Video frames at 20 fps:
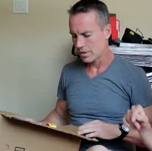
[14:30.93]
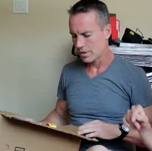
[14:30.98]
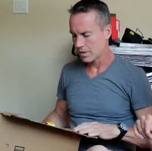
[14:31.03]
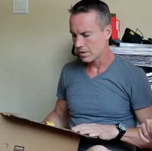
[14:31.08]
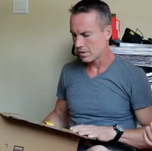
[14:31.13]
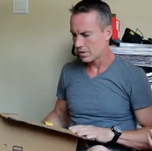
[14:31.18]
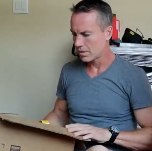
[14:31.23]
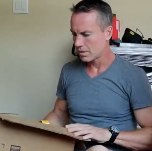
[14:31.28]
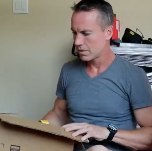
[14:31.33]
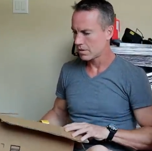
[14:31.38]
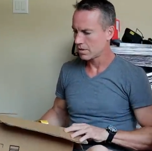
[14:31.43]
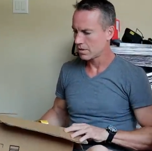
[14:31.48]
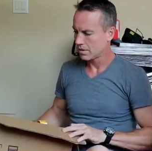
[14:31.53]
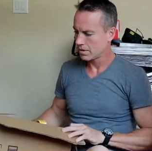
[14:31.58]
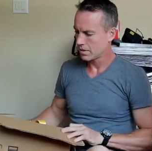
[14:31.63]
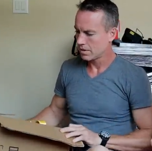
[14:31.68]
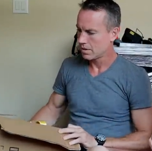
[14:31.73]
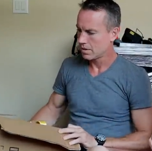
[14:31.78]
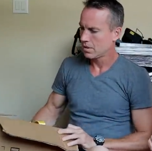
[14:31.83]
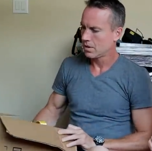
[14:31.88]
Yep.
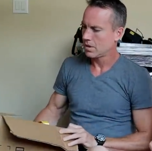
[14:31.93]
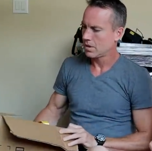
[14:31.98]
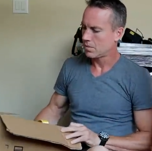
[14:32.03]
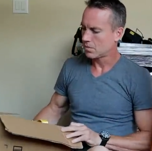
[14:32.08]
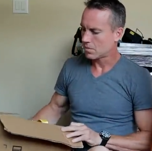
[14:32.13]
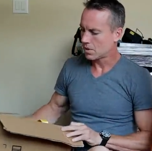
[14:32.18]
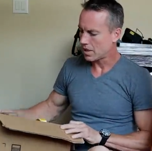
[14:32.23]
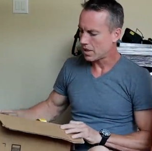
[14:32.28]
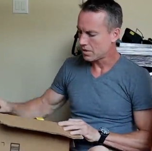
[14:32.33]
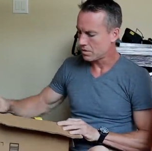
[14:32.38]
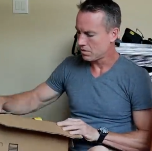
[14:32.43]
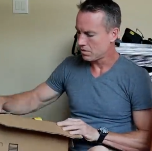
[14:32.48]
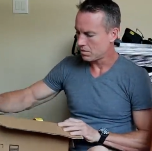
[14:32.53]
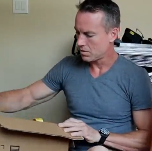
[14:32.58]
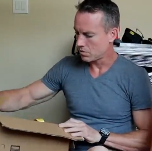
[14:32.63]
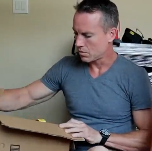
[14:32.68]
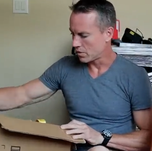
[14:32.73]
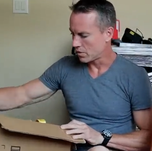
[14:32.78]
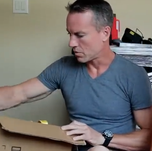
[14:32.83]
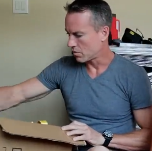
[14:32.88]
I'm glad you
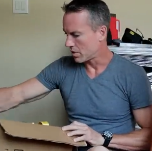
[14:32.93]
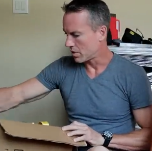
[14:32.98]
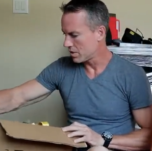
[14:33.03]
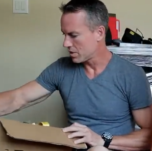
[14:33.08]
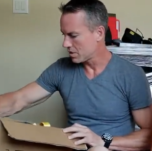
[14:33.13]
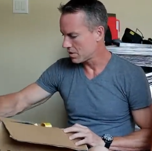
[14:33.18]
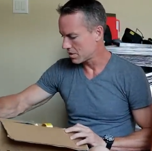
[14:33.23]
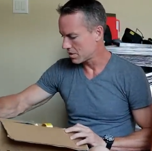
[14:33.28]
knew what it was.